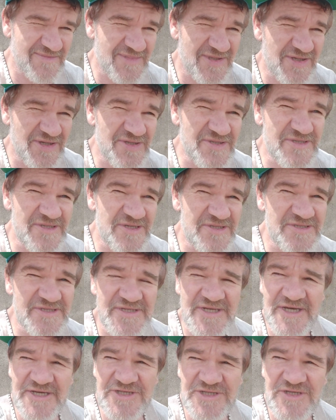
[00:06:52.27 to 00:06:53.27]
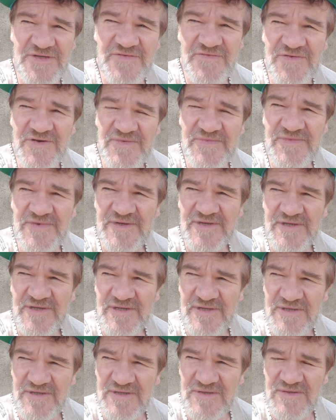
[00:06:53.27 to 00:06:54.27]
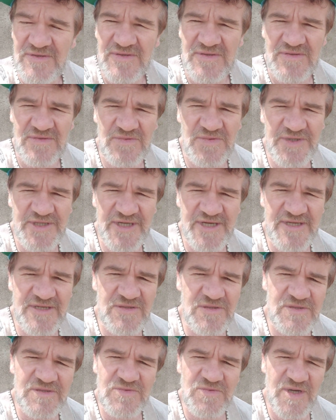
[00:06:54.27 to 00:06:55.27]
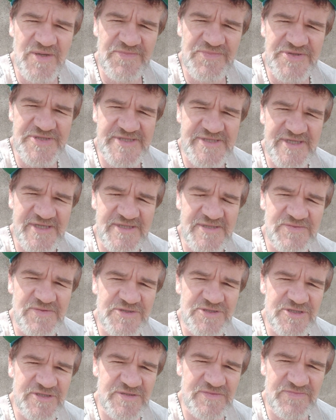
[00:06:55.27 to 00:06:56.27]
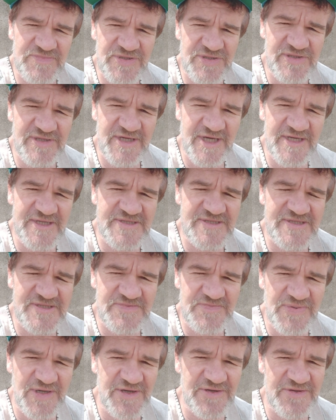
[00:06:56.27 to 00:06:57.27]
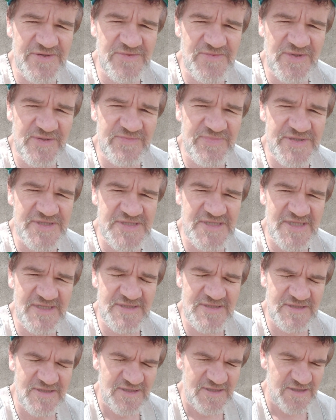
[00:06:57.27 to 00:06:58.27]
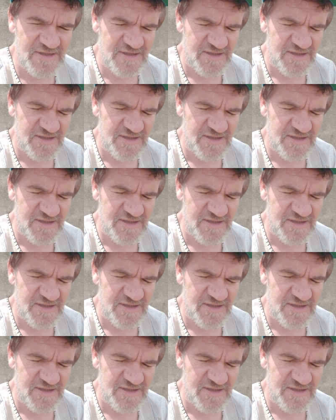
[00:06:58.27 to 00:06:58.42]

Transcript: concerted action from what I call the 1%, which Bill Gates is part of the 1%,